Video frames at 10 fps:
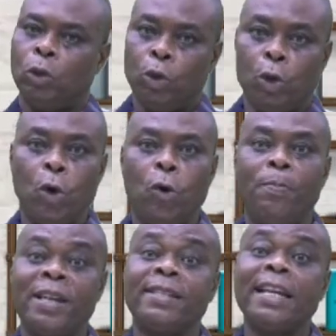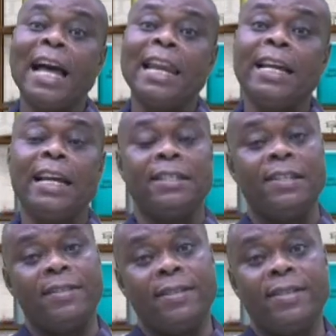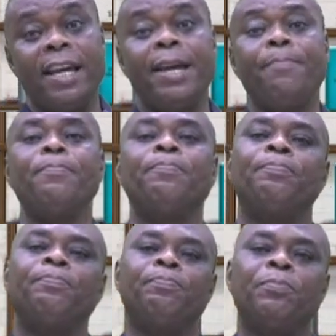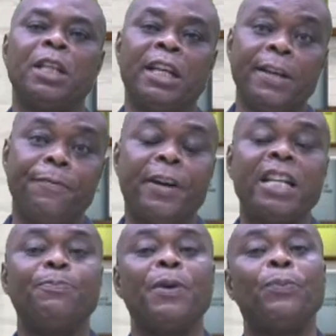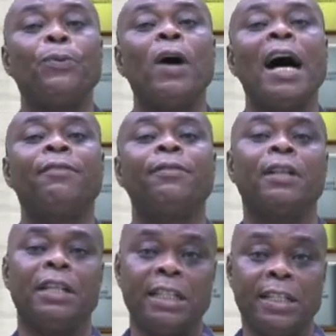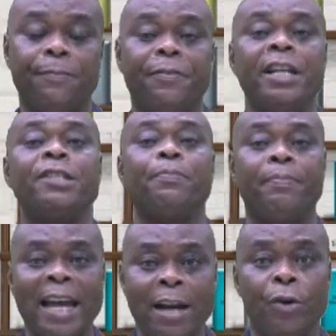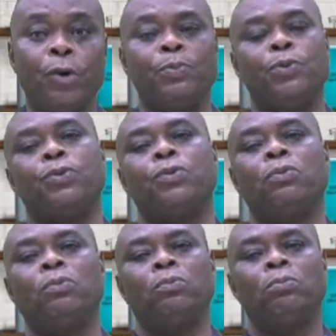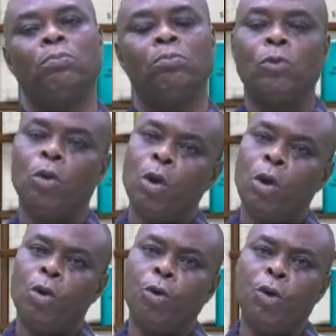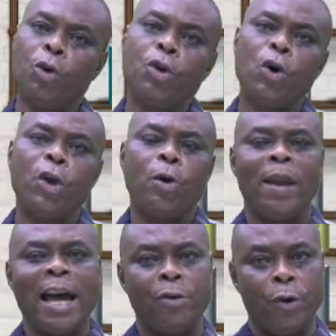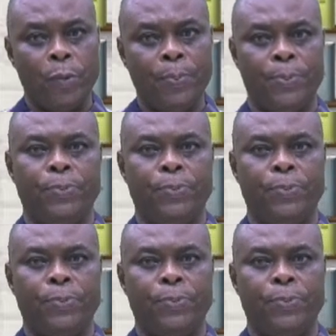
Though basically it is the same, different people have different blood groups. Do you know your blood group?